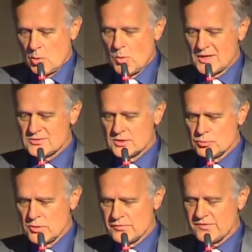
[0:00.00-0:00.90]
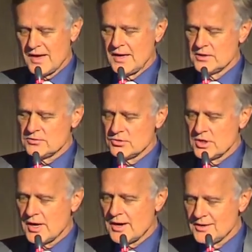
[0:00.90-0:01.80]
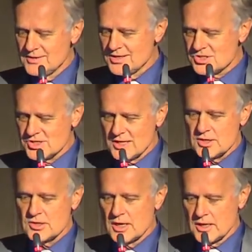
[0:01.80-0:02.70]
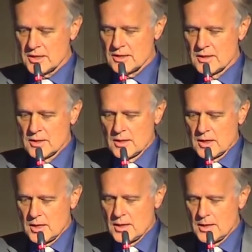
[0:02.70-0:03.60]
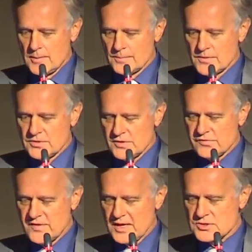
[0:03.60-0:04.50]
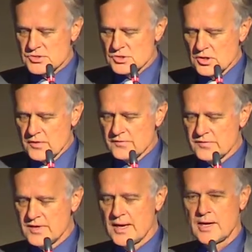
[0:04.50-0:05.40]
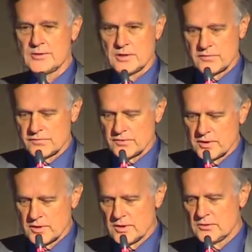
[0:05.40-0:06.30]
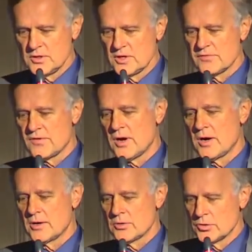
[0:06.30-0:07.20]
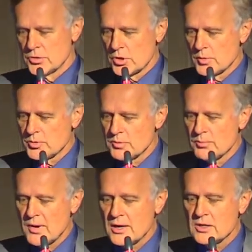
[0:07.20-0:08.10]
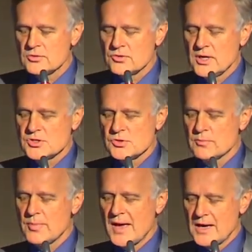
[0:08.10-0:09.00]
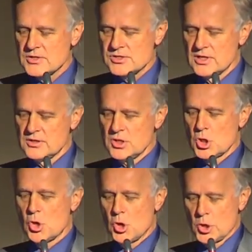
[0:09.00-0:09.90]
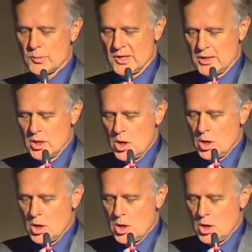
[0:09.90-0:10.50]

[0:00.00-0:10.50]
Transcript: What did we find regarding generally the effects of negative DFR or NERP on market rates, on banks, and the economy?